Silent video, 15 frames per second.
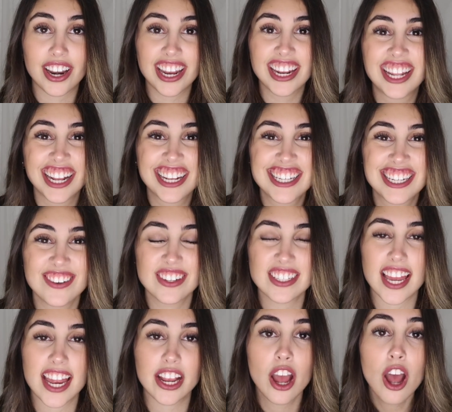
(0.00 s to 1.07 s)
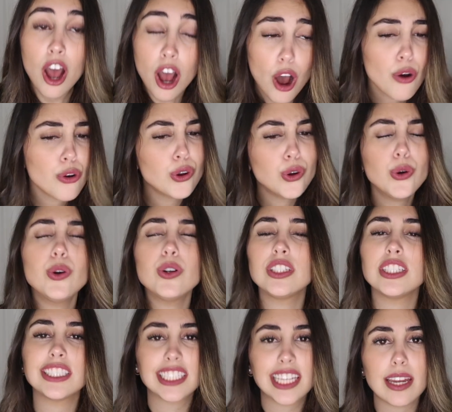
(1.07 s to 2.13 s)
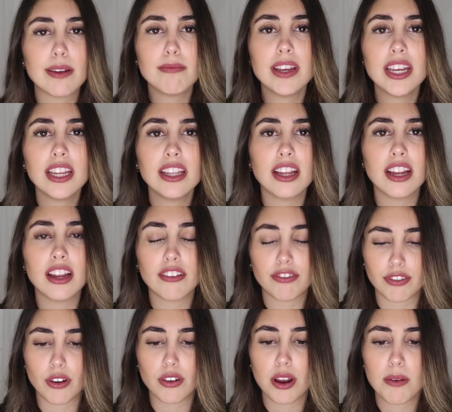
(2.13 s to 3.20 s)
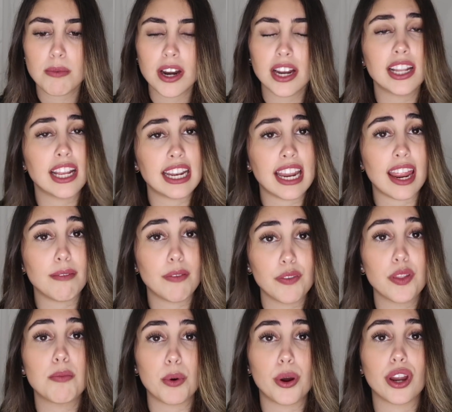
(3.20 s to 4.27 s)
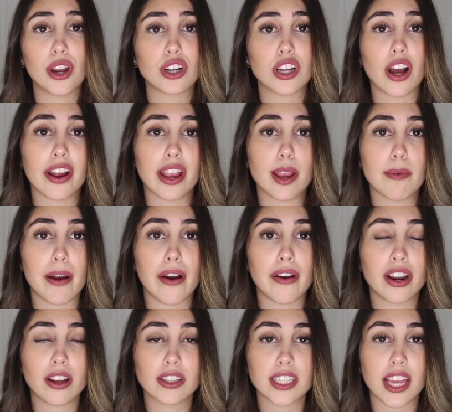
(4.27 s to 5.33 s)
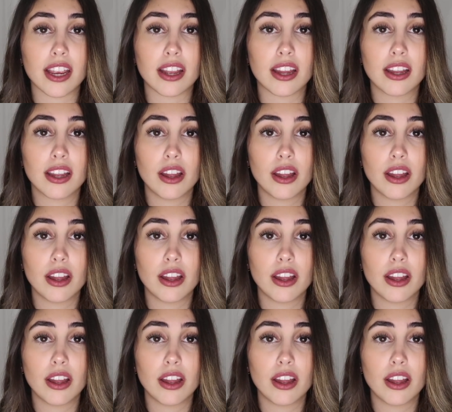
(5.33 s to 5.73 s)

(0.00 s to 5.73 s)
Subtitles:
And then she was like, oh cool, just give me the phone number and the name of the boy you're talking about. And I was like,